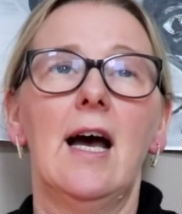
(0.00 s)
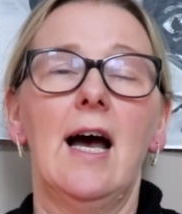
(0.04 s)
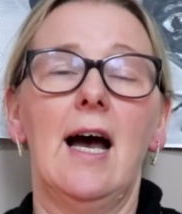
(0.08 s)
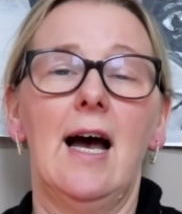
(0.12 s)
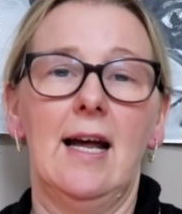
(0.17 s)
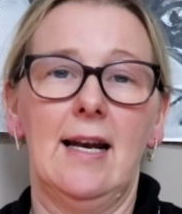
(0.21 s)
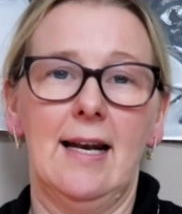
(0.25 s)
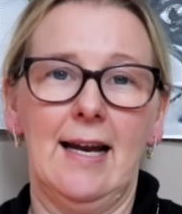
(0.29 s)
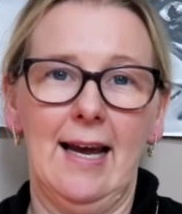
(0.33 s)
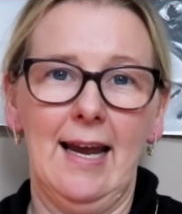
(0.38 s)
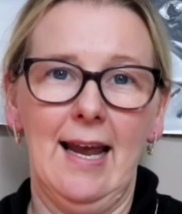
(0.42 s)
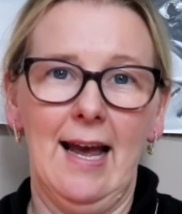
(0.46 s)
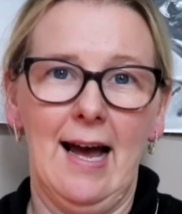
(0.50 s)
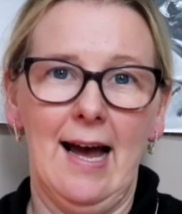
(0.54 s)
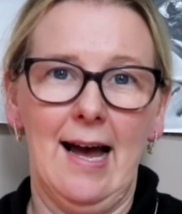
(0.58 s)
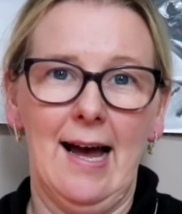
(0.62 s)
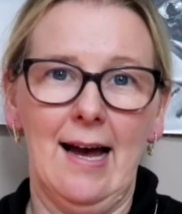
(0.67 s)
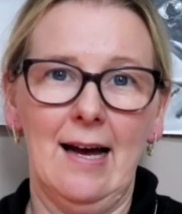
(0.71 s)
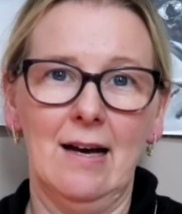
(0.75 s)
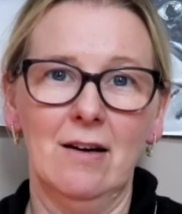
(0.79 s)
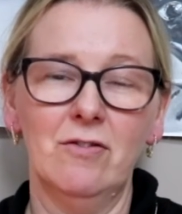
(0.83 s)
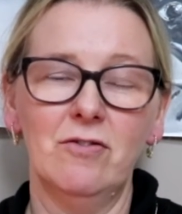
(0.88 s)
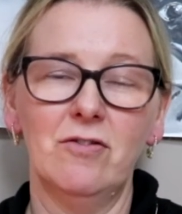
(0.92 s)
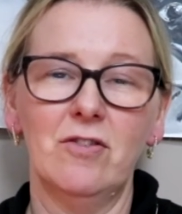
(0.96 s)
And I
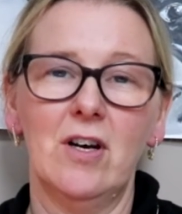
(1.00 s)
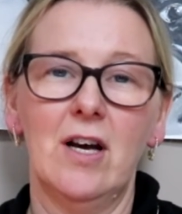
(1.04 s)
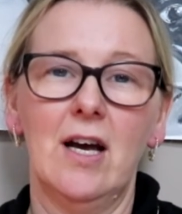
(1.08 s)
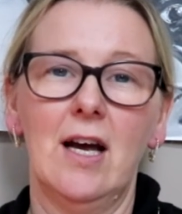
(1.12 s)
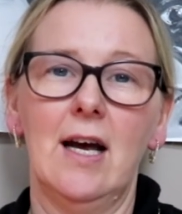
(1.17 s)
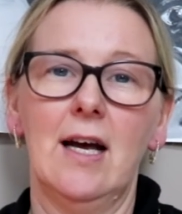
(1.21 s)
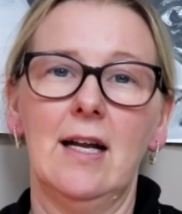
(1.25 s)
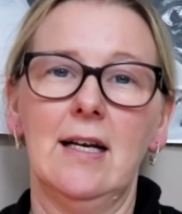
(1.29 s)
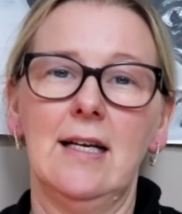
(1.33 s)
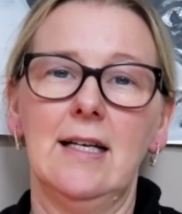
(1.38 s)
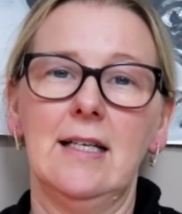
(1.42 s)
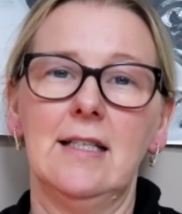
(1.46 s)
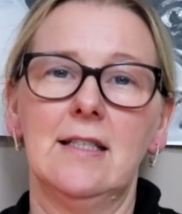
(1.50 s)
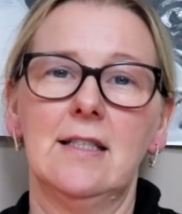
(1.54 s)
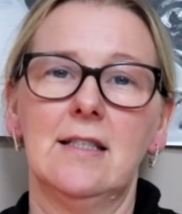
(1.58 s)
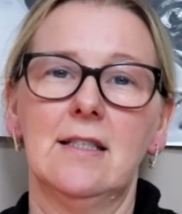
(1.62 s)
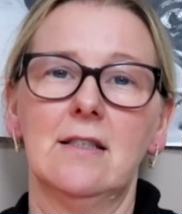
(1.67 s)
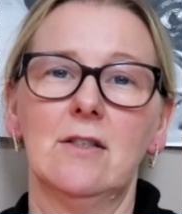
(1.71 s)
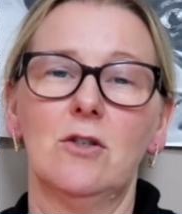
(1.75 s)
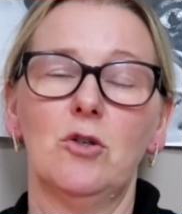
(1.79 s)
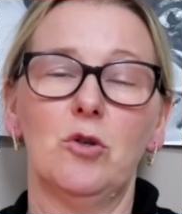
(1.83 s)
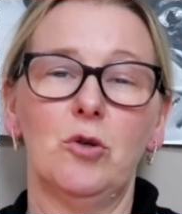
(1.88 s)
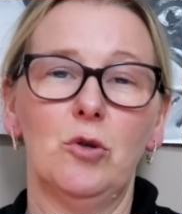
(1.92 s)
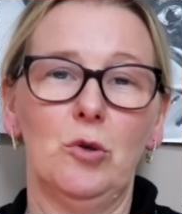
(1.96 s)
have, and
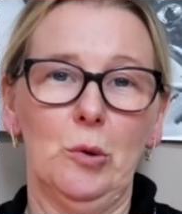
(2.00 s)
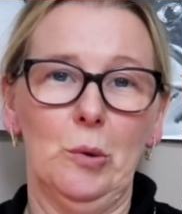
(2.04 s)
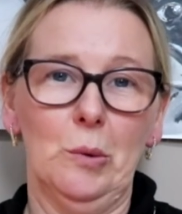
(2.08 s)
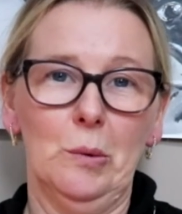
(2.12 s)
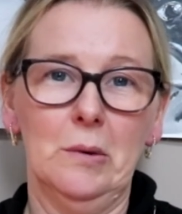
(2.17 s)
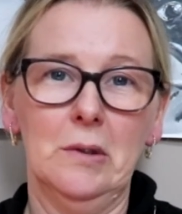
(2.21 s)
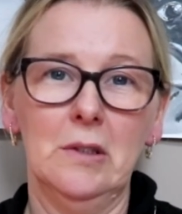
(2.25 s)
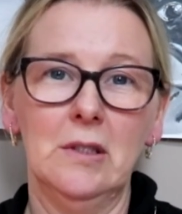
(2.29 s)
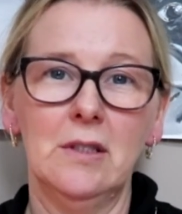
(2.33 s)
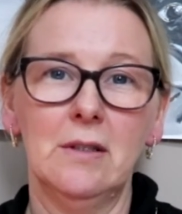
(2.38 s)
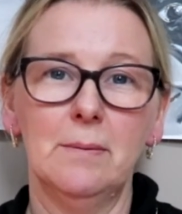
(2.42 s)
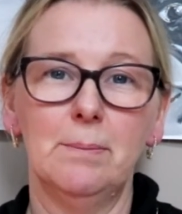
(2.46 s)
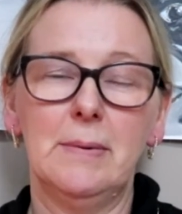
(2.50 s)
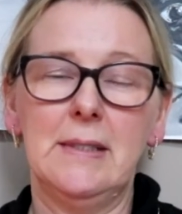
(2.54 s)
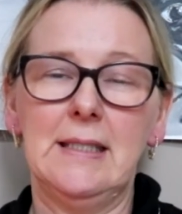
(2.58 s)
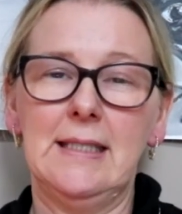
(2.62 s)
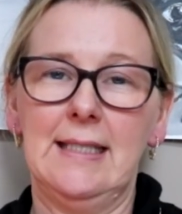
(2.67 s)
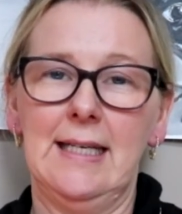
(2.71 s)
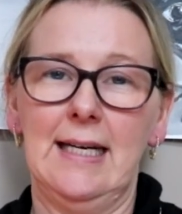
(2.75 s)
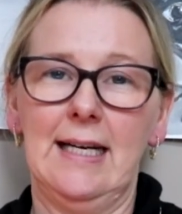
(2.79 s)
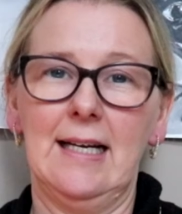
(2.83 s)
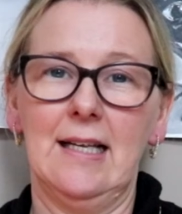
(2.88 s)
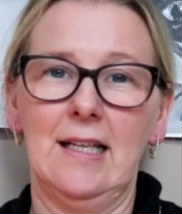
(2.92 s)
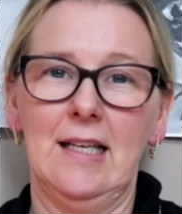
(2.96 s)
it's cruel,
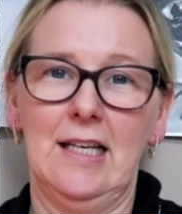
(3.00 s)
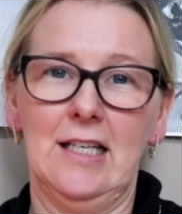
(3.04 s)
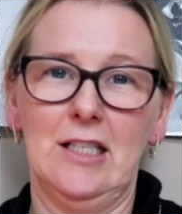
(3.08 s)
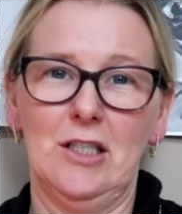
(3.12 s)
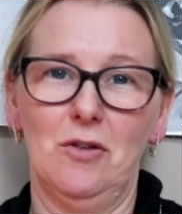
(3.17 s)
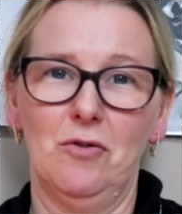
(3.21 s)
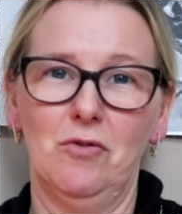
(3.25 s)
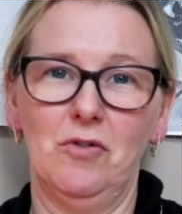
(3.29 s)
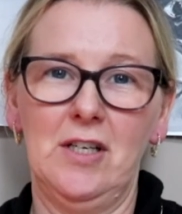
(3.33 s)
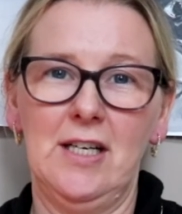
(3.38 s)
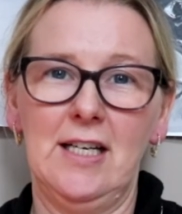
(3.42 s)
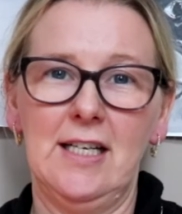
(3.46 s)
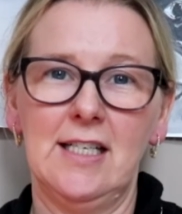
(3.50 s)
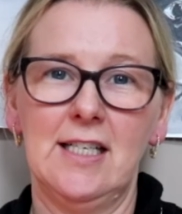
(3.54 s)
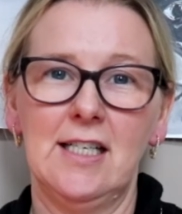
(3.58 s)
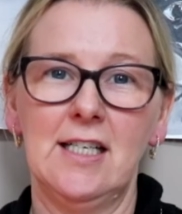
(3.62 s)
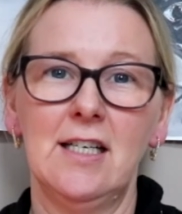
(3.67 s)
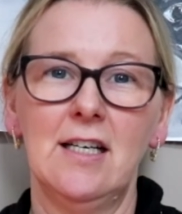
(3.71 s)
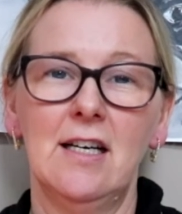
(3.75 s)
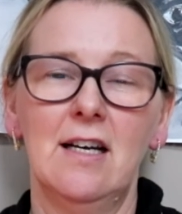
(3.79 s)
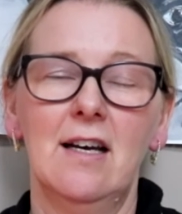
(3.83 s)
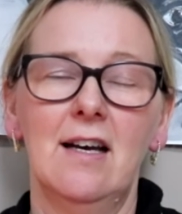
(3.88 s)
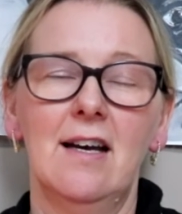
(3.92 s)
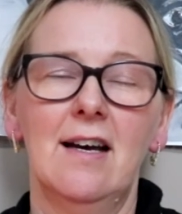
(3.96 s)
particularly as a
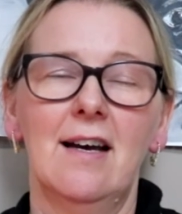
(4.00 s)
reader.